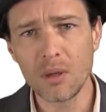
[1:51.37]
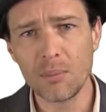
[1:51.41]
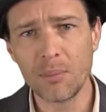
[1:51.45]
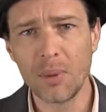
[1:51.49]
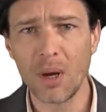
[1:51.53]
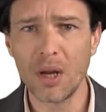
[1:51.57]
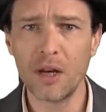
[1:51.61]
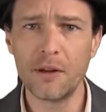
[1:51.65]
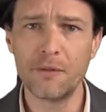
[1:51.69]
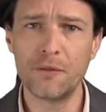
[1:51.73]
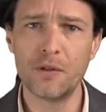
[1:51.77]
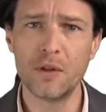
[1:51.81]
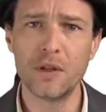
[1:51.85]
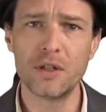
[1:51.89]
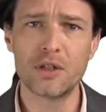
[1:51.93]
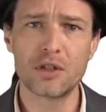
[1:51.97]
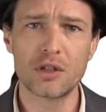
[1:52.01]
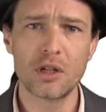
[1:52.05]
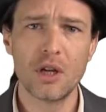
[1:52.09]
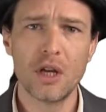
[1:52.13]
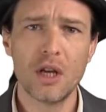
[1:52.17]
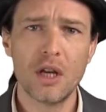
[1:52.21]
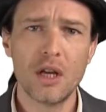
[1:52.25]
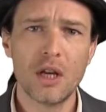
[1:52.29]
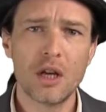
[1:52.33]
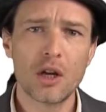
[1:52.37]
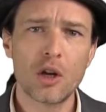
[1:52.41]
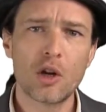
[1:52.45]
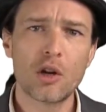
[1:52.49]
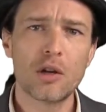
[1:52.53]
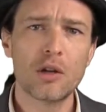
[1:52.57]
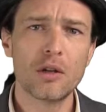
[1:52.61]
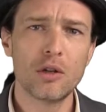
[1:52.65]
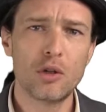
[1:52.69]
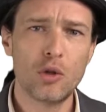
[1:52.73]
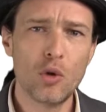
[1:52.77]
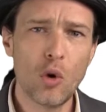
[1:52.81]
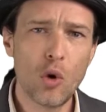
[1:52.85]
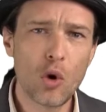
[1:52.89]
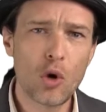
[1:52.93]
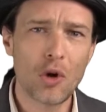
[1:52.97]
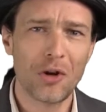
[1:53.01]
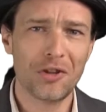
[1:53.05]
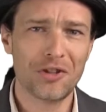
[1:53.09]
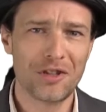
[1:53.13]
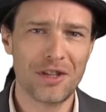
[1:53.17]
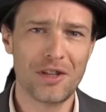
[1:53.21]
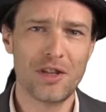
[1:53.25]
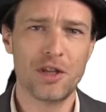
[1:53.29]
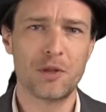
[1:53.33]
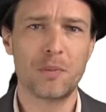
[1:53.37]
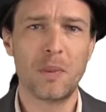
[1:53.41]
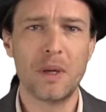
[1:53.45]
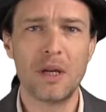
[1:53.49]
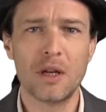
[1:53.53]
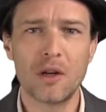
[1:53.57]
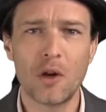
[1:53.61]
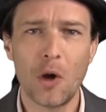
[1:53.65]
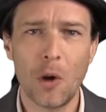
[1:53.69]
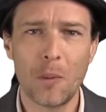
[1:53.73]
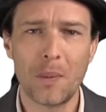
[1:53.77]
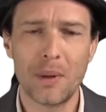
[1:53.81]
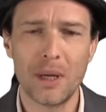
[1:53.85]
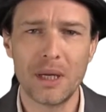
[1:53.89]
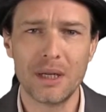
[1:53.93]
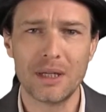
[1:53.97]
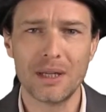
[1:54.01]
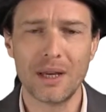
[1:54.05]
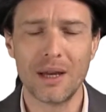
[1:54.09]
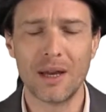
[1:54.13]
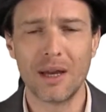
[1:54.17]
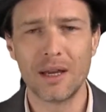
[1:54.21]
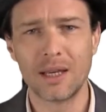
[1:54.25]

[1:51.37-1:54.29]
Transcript: But if it's your content that's being copied,